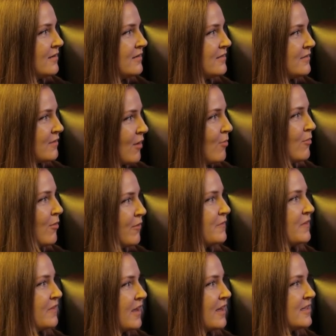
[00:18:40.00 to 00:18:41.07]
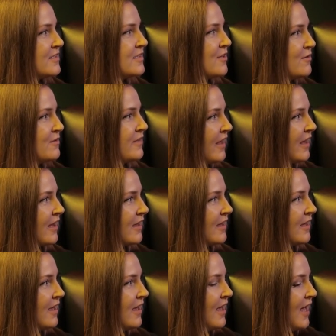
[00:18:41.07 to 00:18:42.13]
some of the things that you
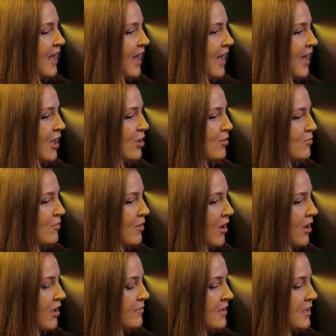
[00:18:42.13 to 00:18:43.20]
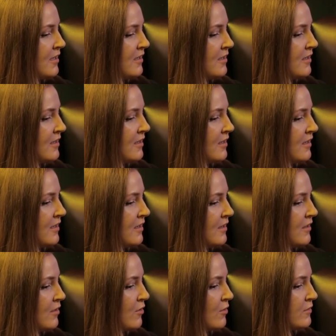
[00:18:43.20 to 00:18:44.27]
think? I mean,
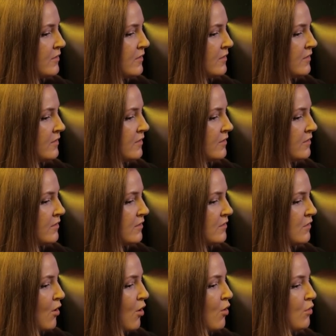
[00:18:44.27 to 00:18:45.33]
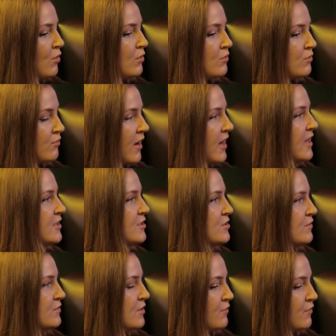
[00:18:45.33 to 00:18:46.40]
you know, there's a whole
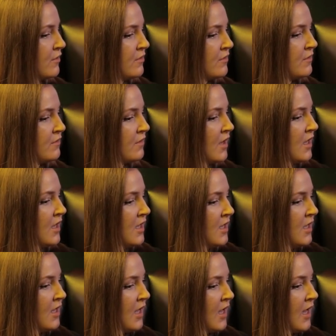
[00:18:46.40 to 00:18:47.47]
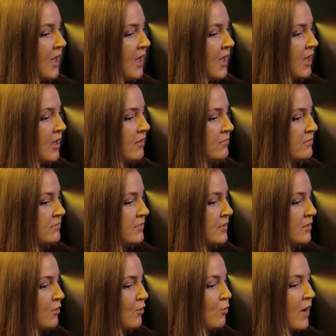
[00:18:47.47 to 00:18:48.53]
range of different,
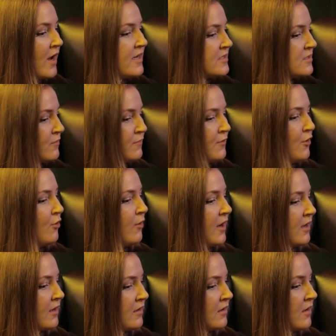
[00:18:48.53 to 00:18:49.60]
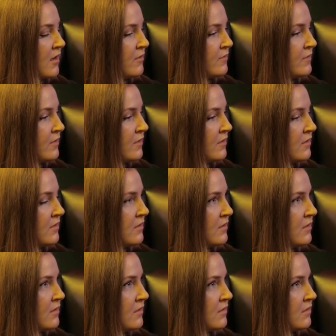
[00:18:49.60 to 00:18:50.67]
you know, ways of viewing kind of
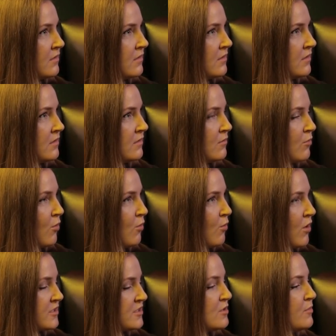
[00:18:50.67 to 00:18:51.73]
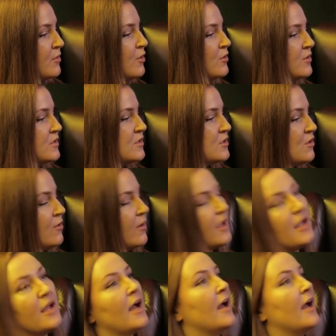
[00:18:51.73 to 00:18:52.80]
what taboo is doing.